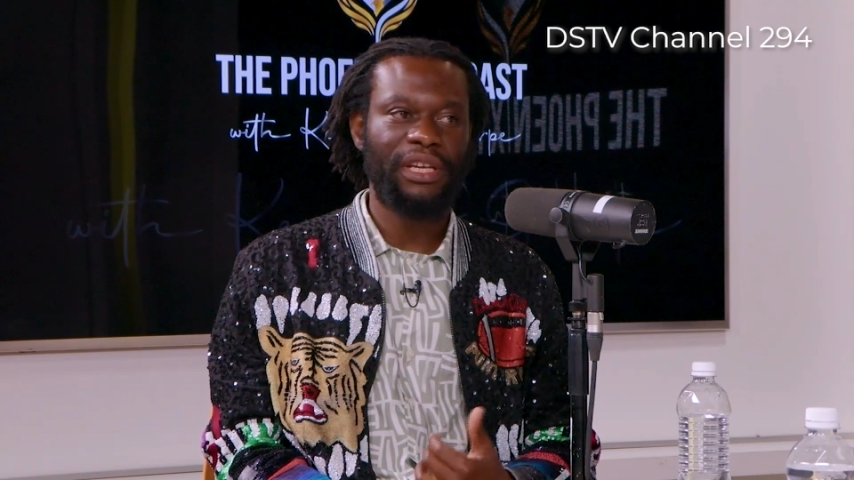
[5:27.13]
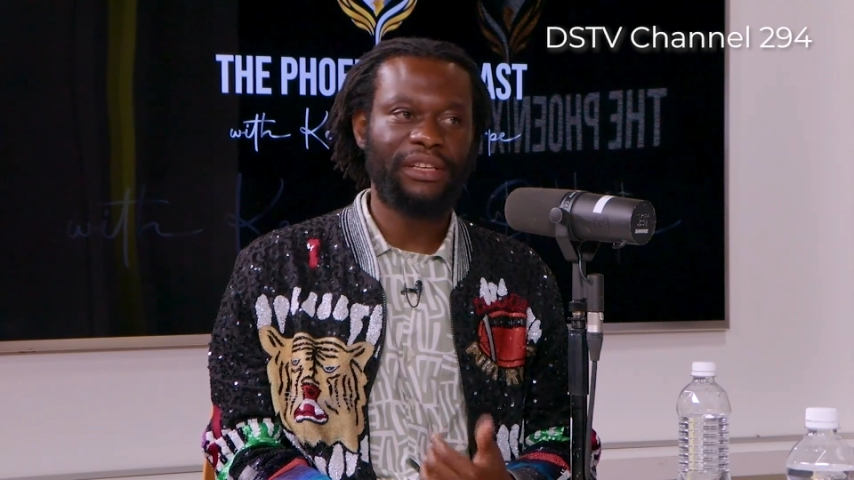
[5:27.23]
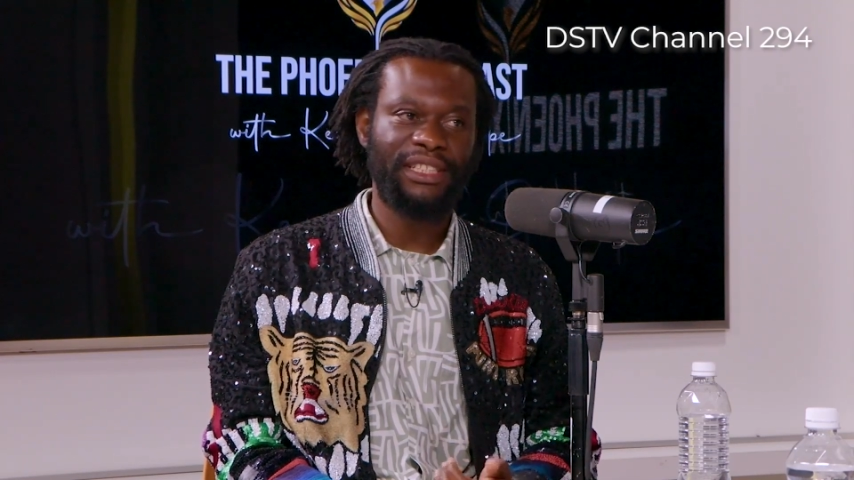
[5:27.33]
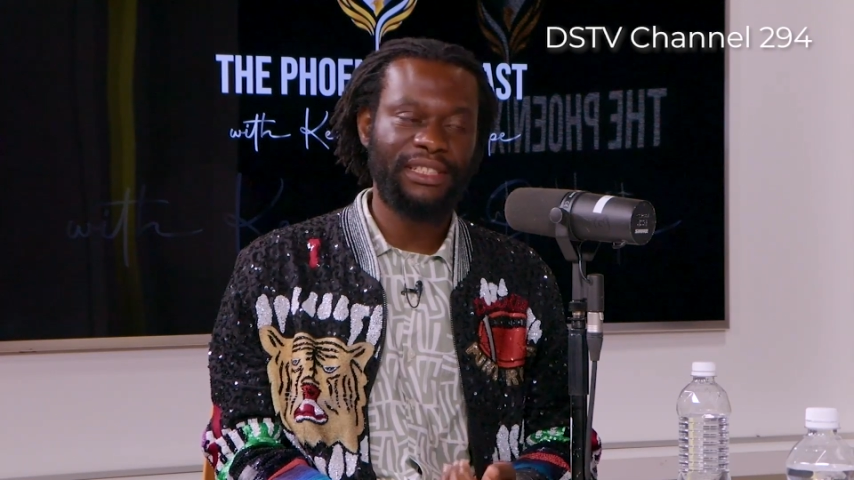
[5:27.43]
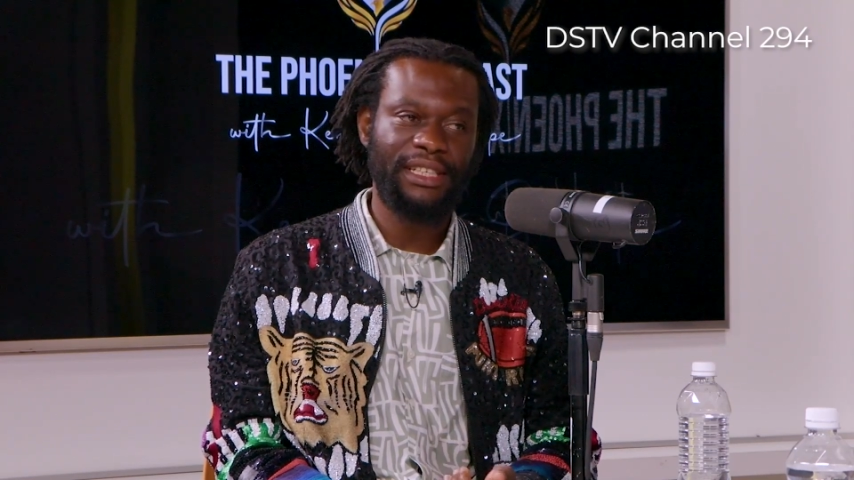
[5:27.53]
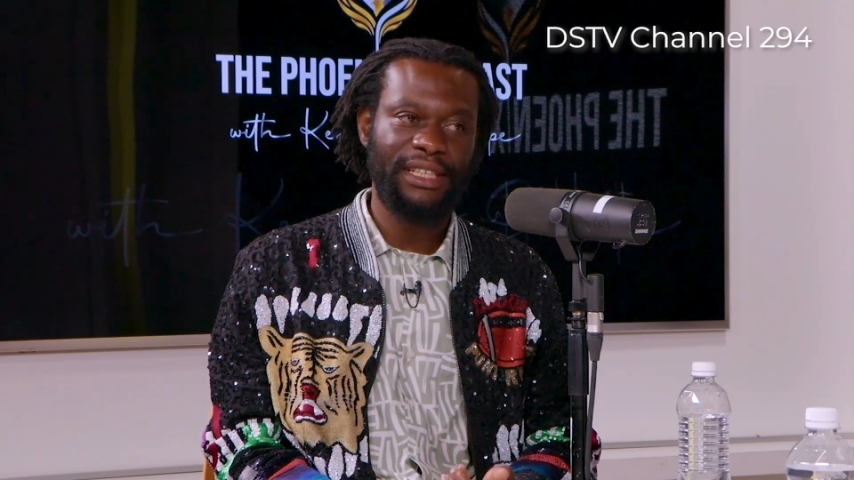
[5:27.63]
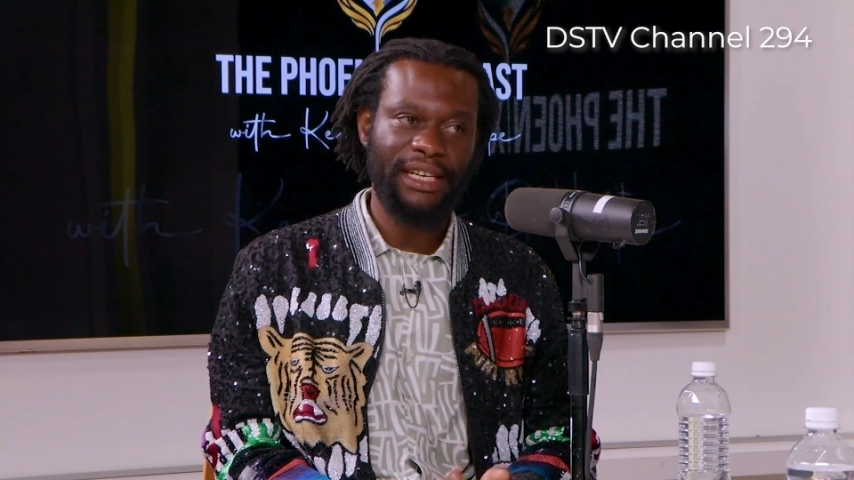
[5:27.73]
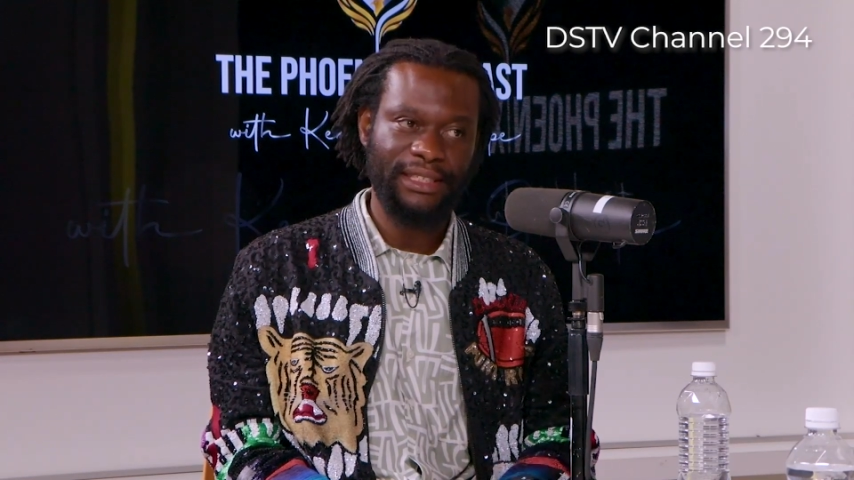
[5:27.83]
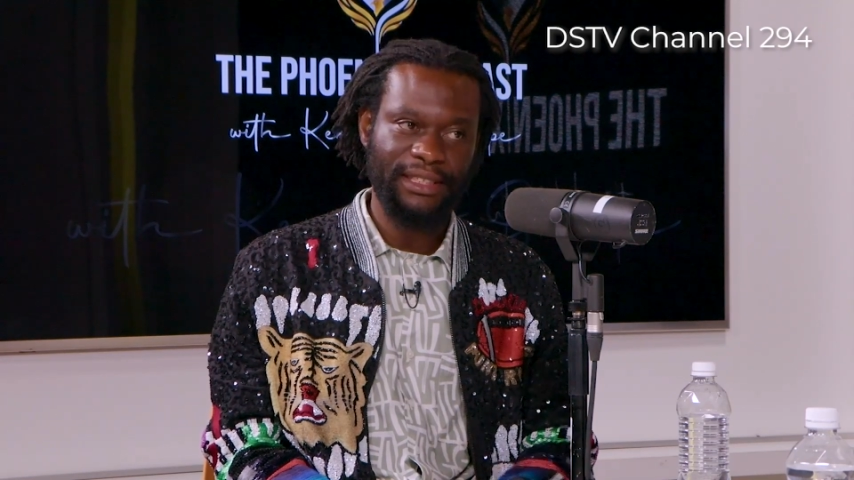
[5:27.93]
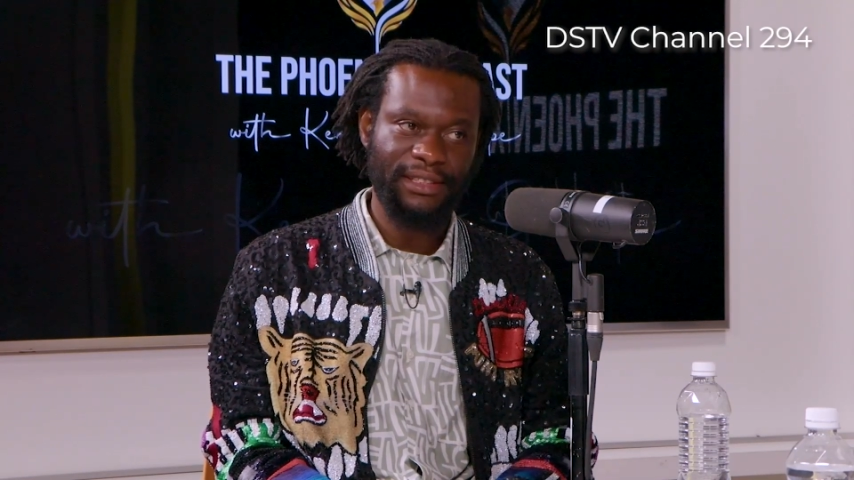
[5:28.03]
a resident
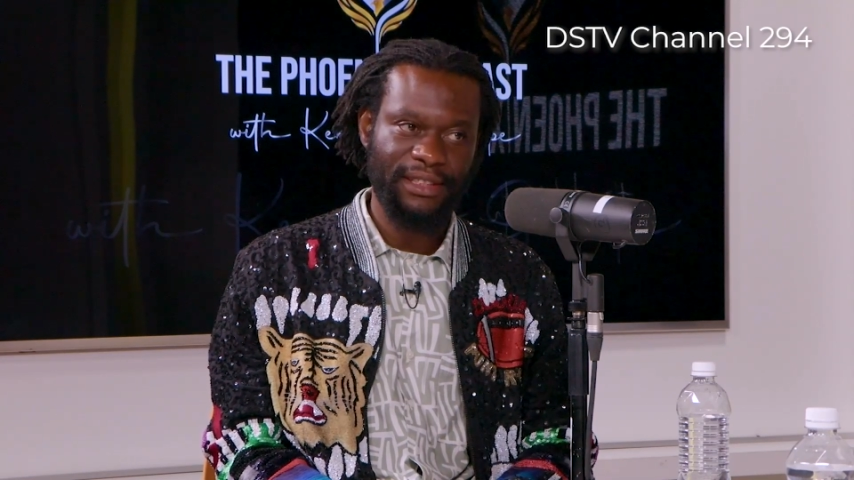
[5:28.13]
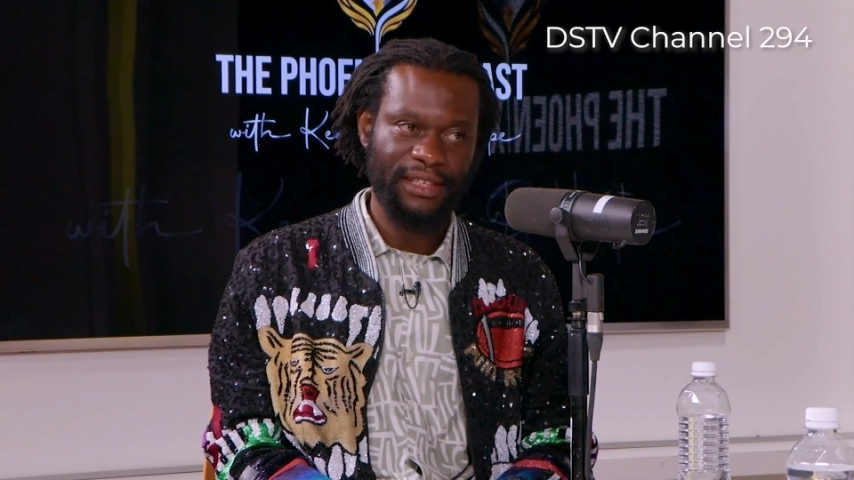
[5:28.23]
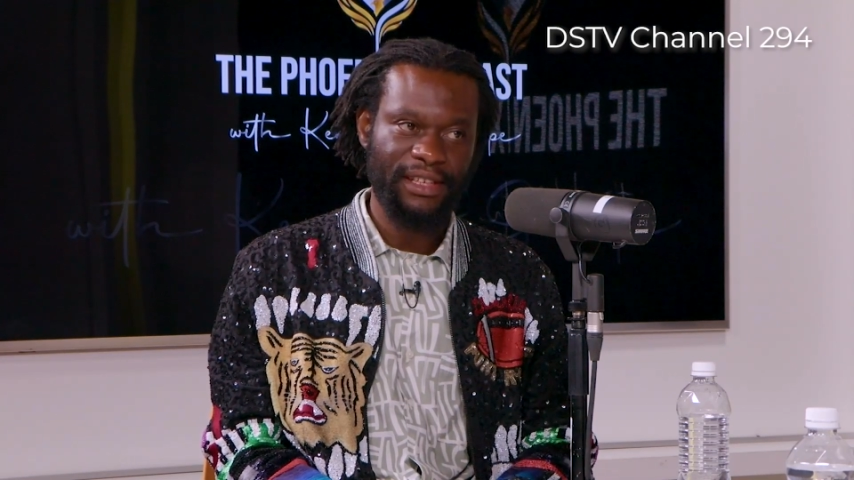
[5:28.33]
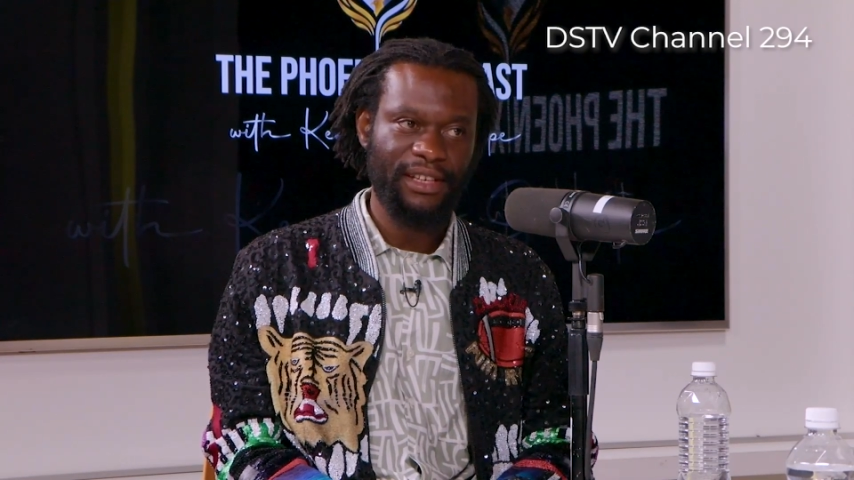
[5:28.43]
artist.